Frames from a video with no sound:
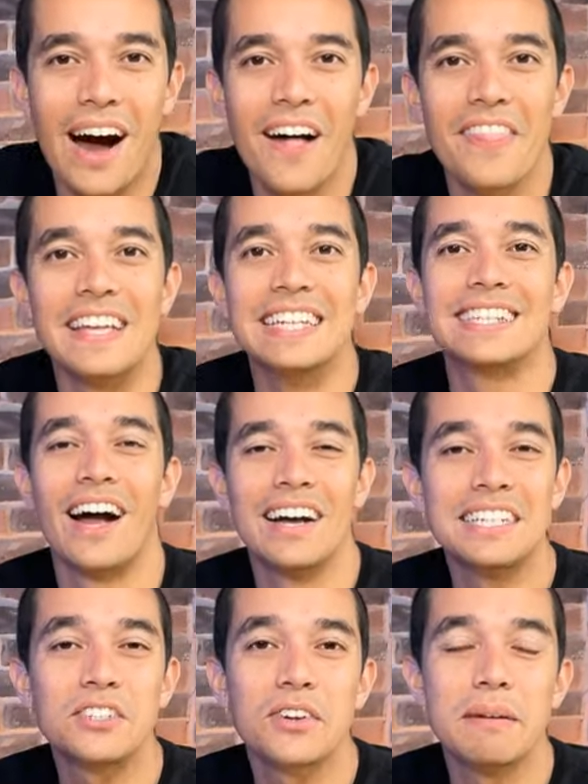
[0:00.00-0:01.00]
are these
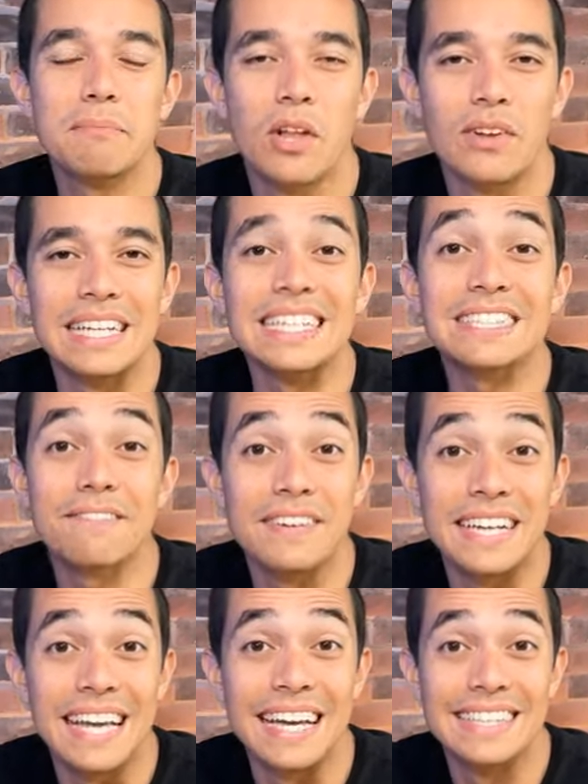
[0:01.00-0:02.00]
ice cream lollies
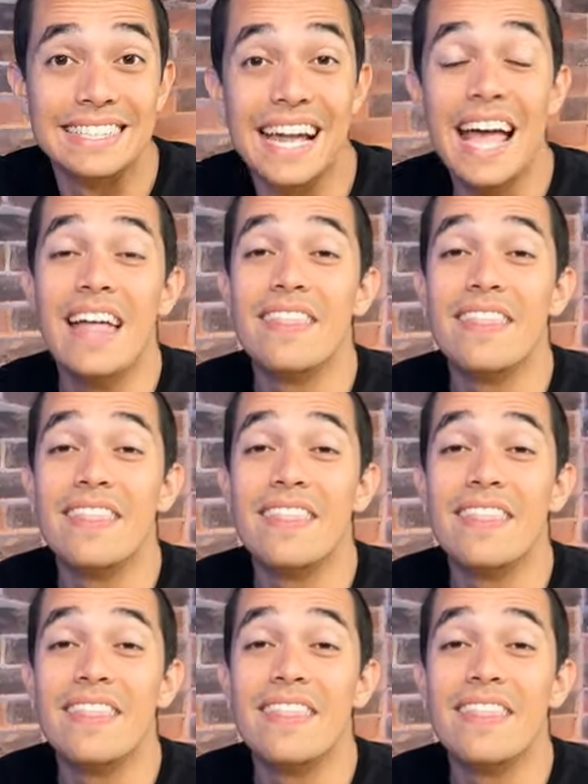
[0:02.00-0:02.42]
for kids.